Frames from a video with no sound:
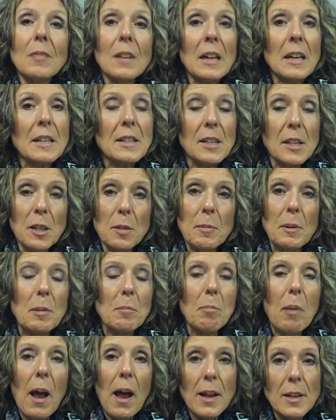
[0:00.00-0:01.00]
it's going to be
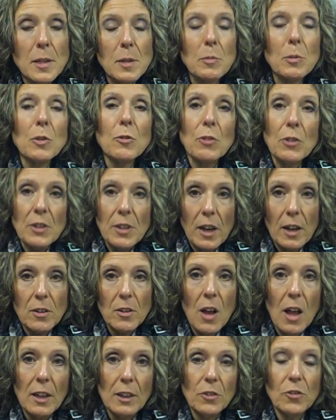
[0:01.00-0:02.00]
impossible for
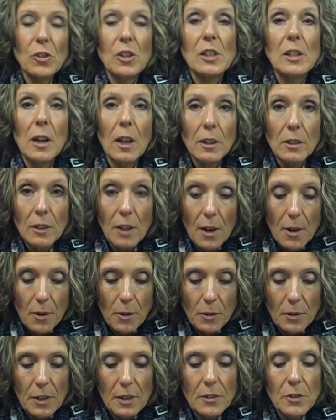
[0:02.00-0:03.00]
technology
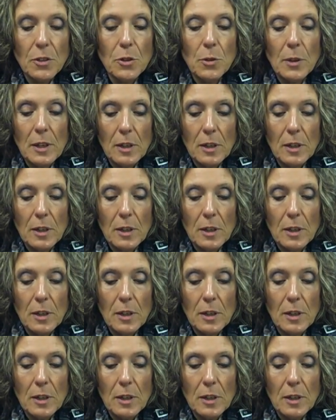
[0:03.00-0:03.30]
alone to